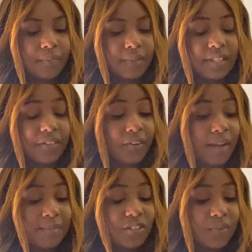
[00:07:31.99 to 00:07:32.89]
It's either
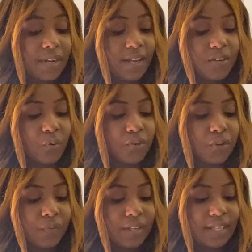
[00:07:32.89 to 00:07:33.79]
coming to an end or
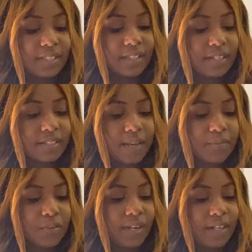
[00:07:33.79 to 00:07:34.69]
you're realizing that it's come
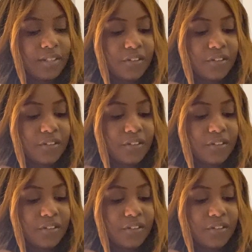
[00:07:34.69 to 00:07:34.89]
to an end.